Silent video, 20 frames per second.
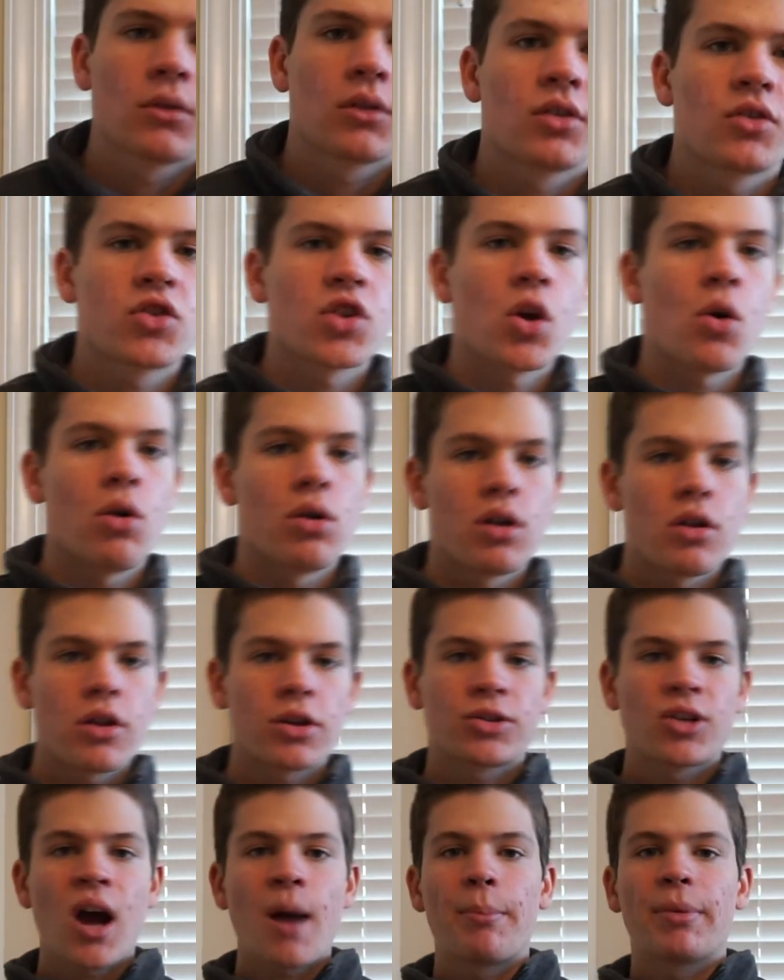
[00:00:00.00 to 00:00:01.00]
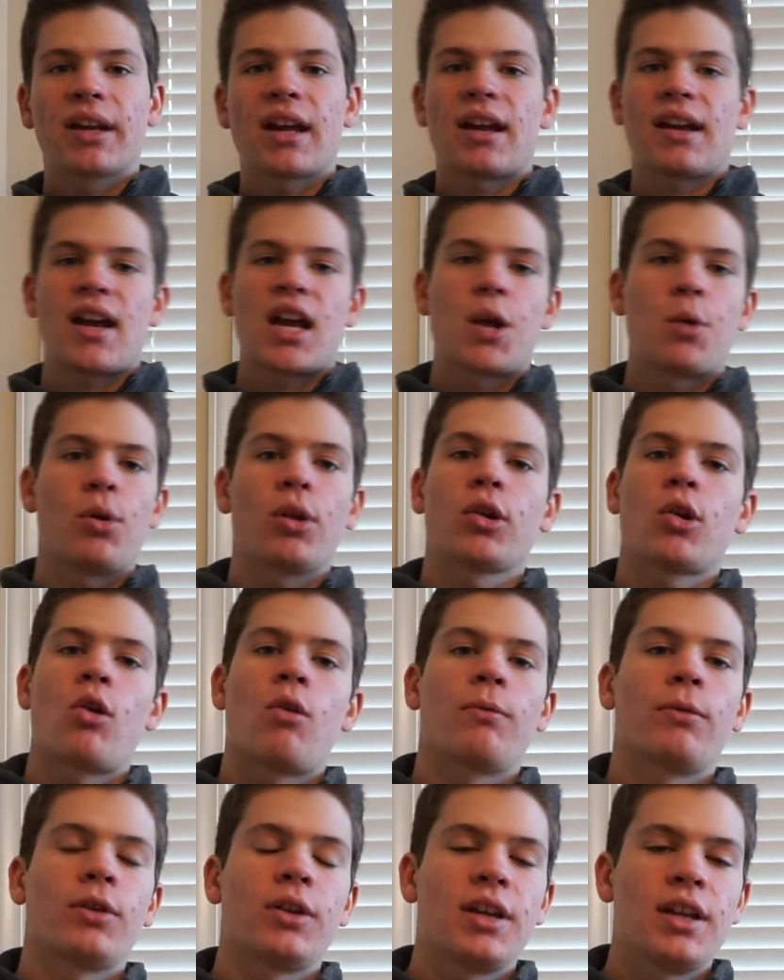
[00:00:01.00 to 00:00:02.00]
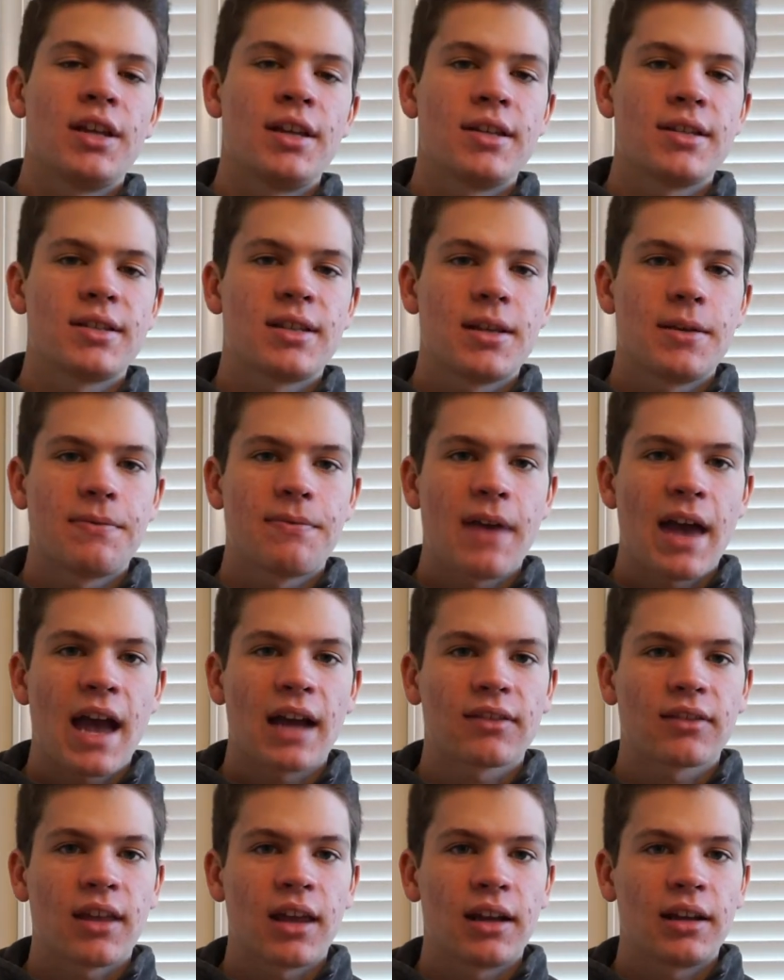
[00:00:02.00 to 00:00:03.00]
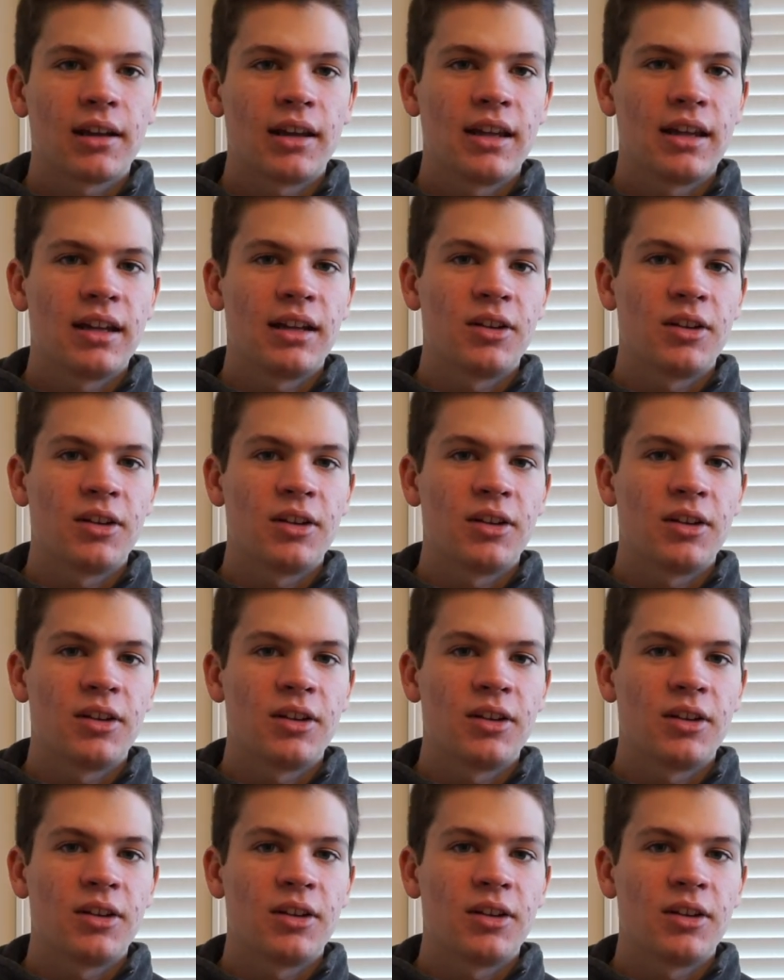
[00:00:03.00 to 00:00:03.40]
So another topic I kind of want to go over is the fact that it